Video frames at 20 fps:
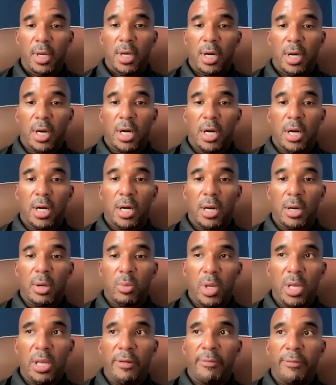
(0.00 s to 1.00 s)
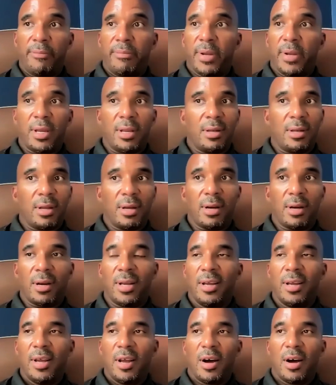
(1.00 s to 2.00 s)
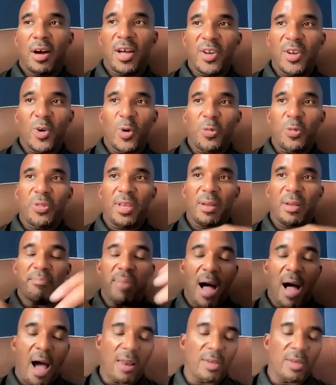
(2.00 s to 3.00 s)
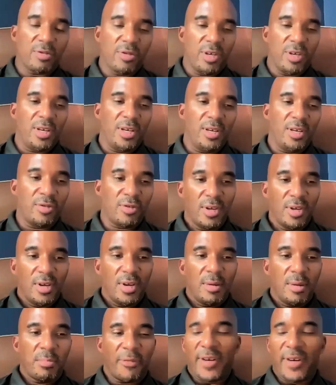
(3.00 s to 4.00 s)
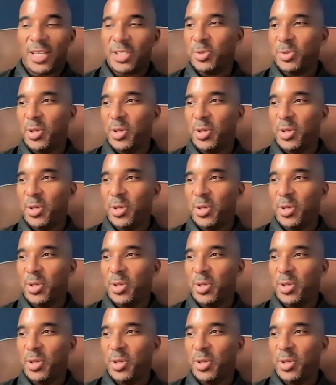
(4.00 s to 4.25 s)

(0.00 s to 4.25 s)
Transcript: we've been unearthing policies, professional